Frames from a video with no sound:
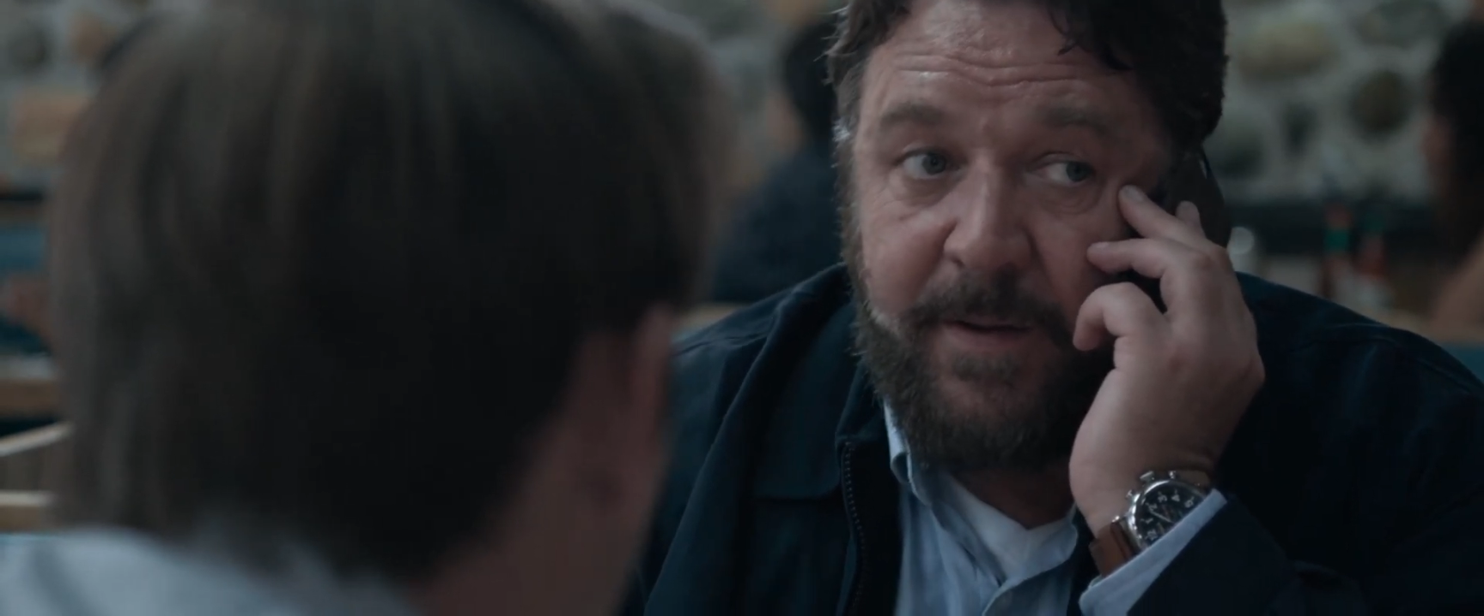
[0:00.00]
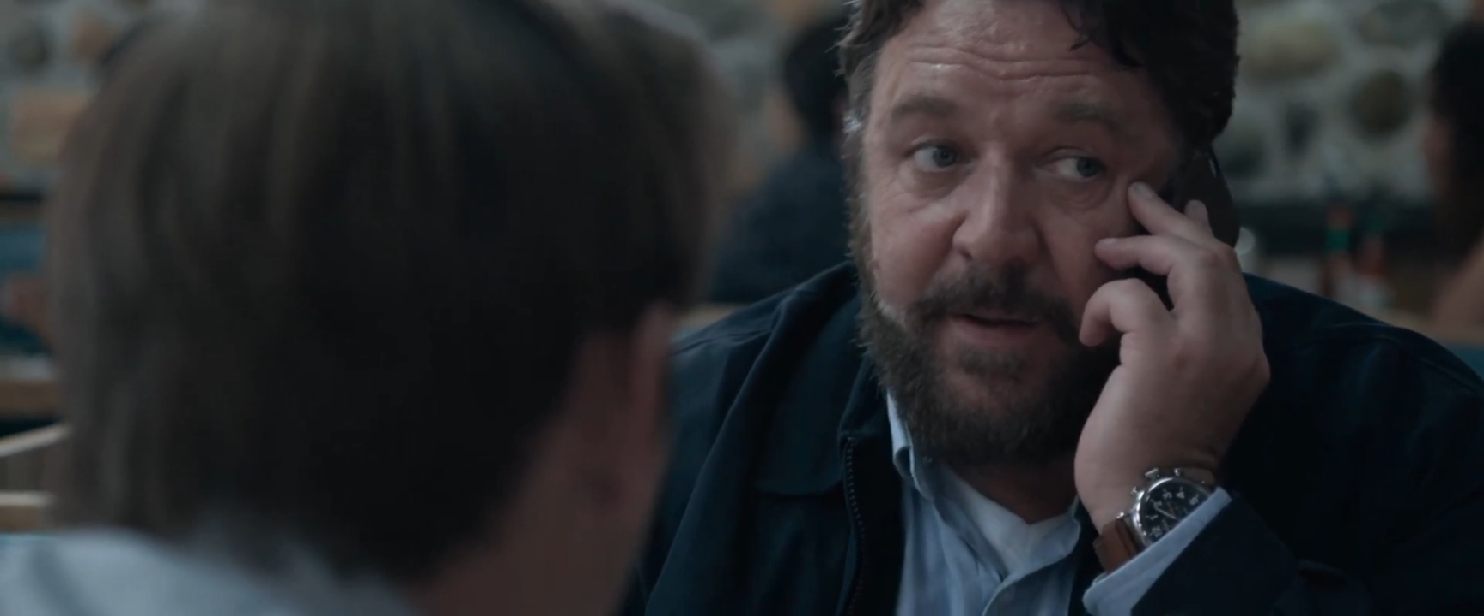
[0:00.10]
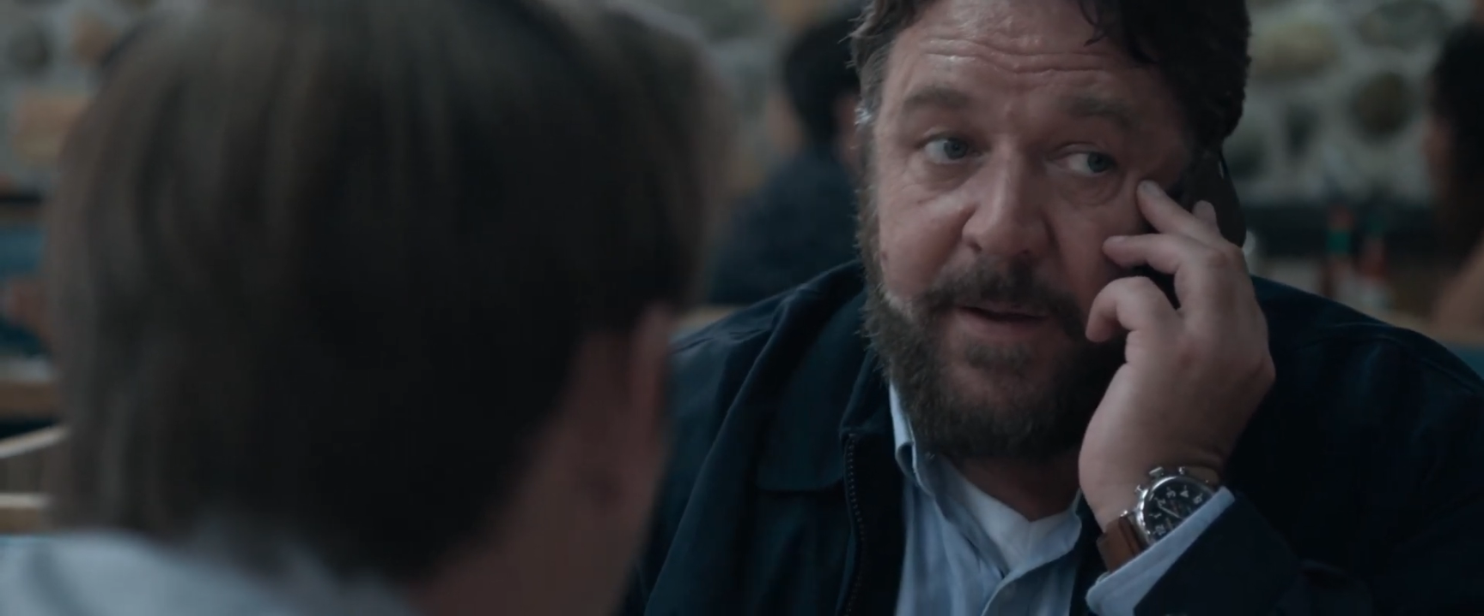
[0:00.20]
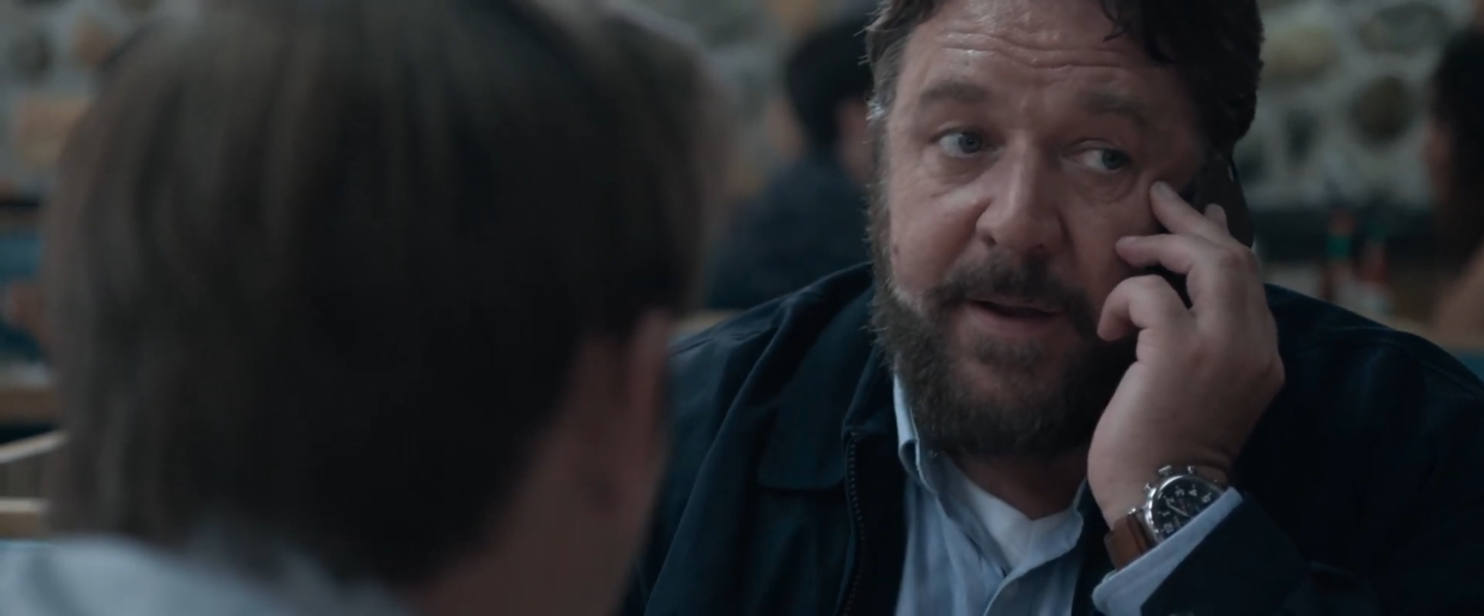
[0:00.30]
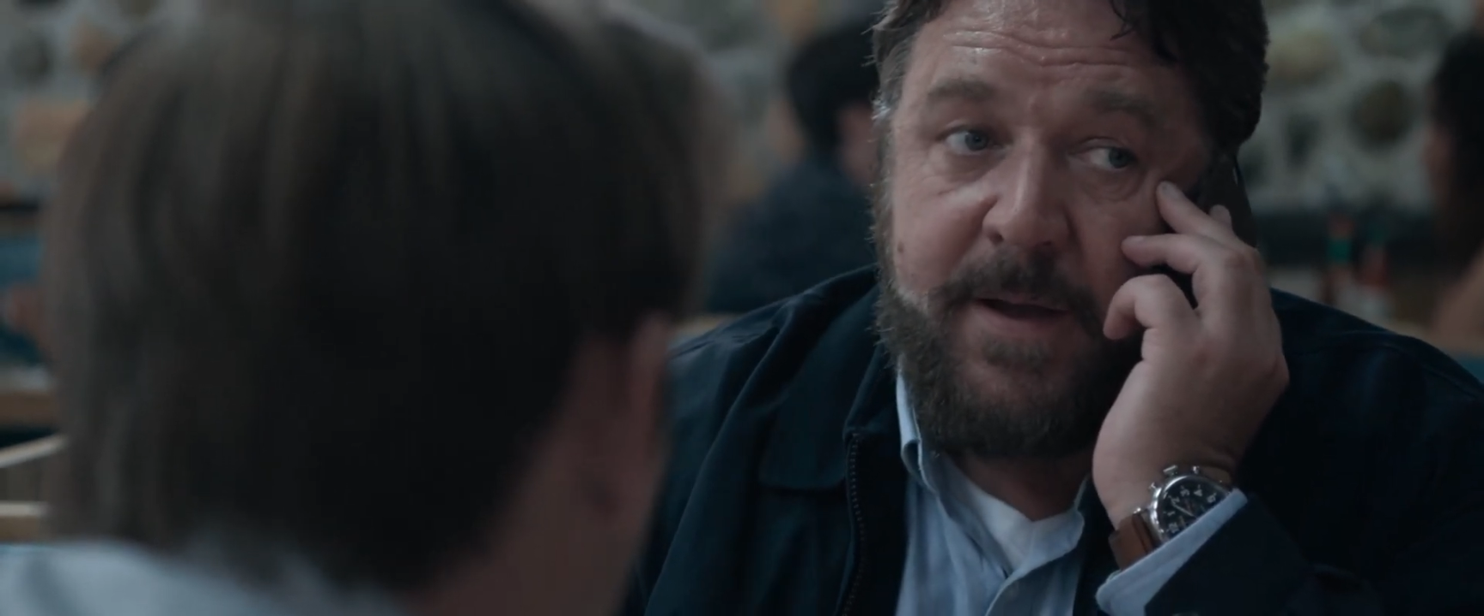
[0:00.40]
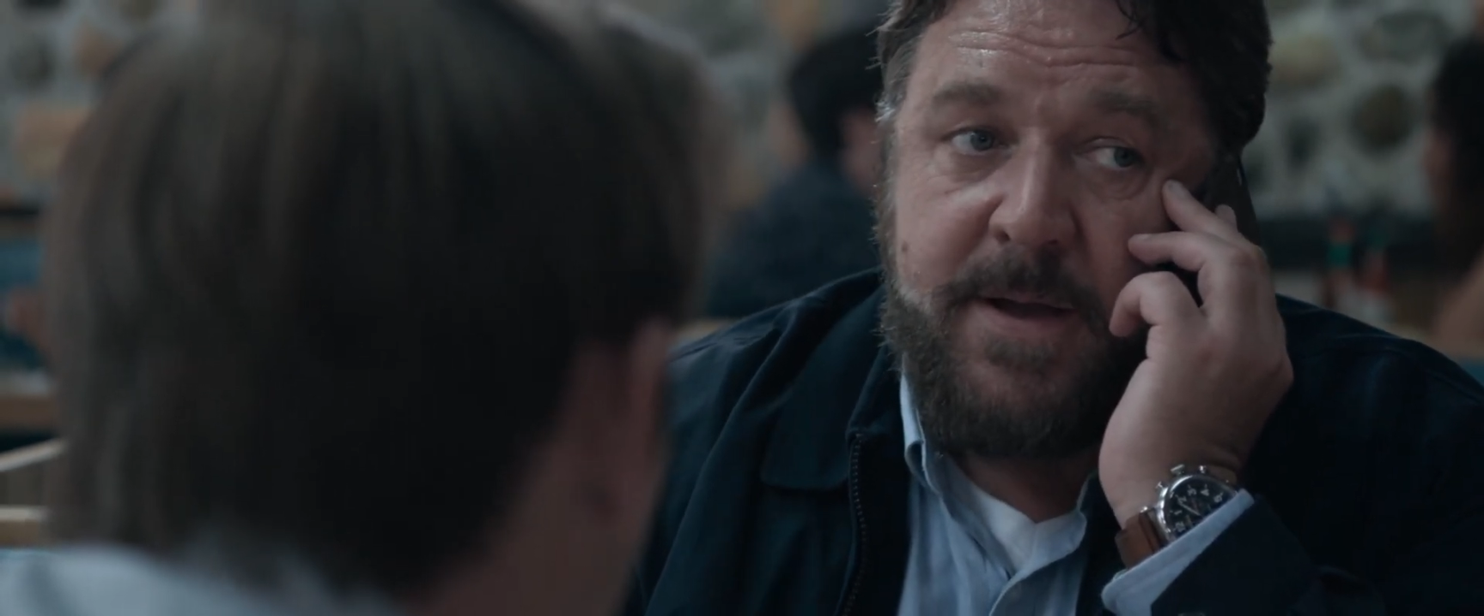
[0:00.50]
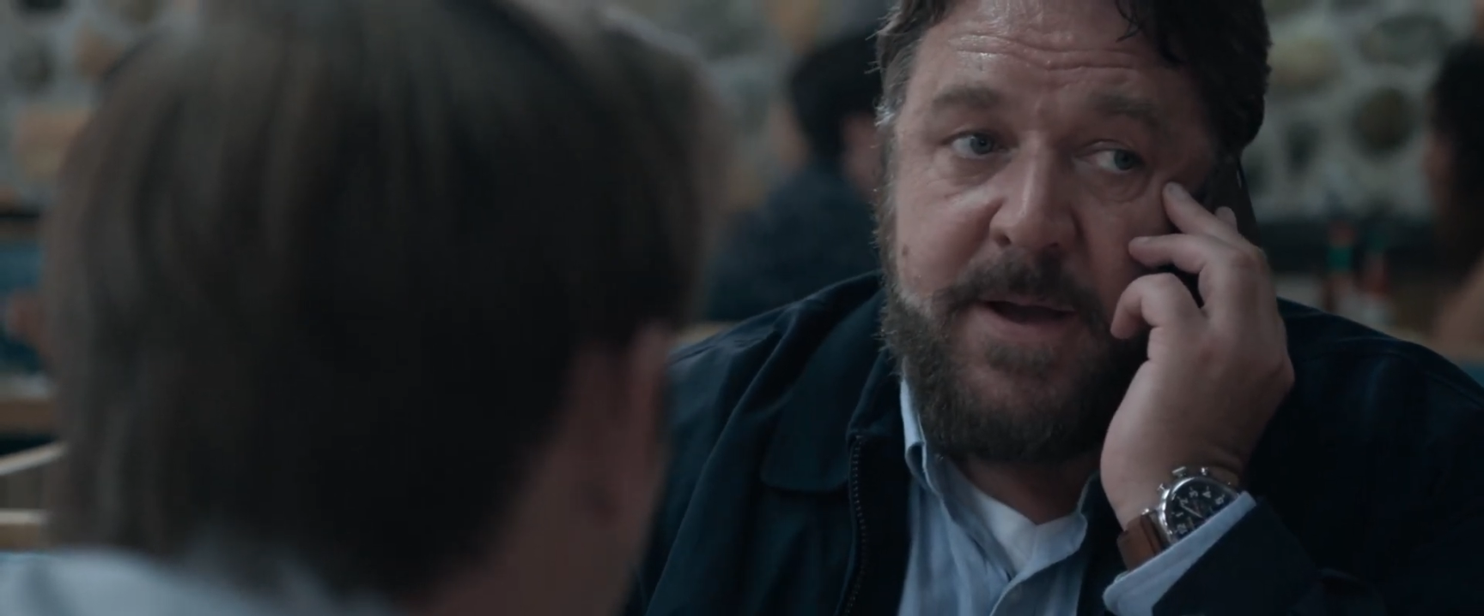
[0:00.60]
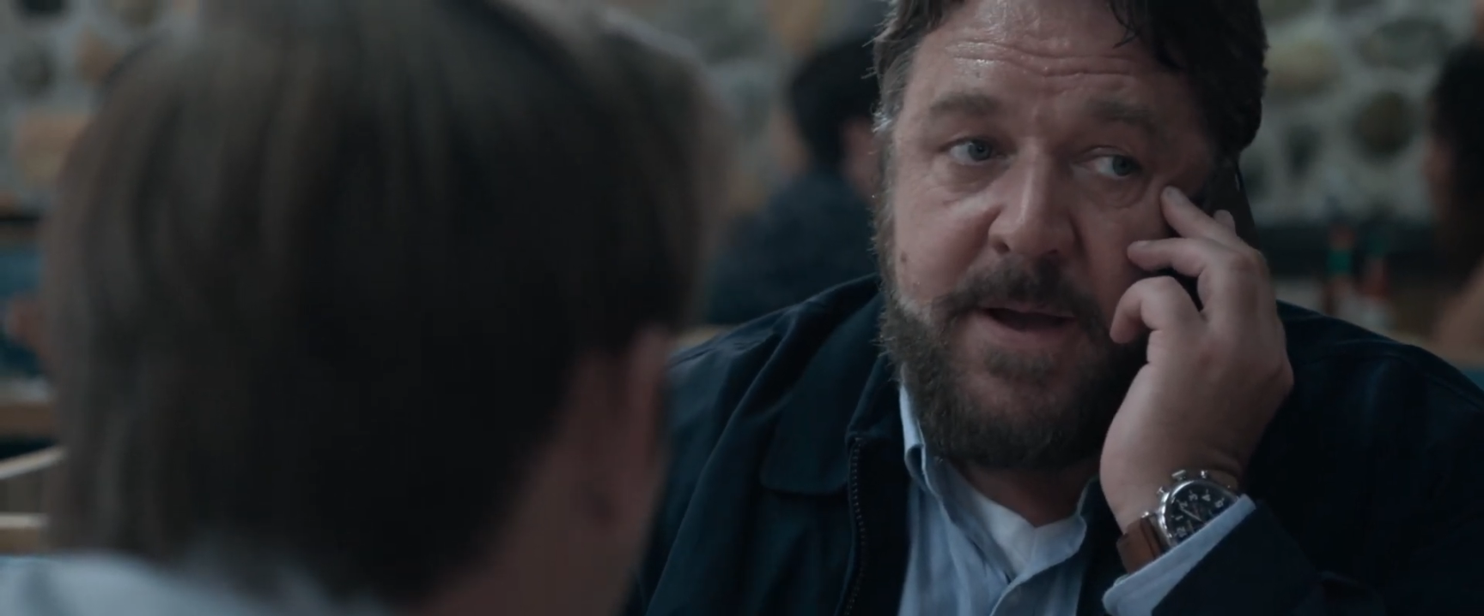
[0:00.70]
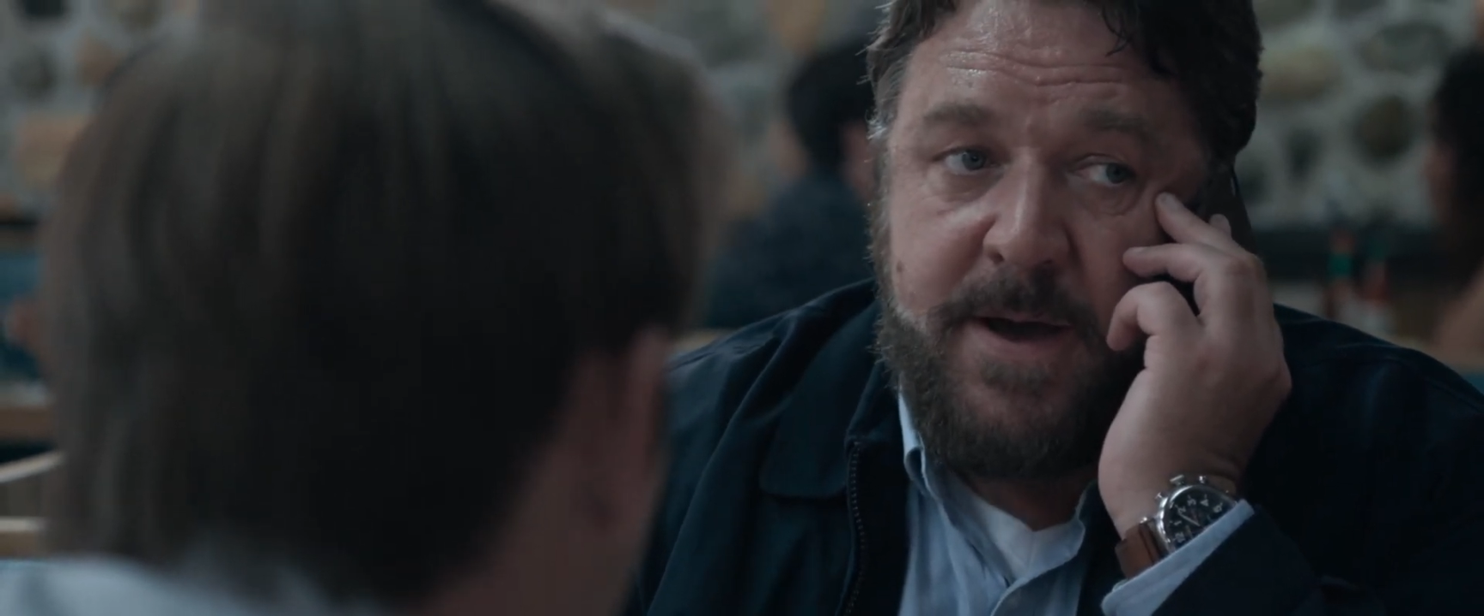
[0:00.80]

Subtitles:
called this number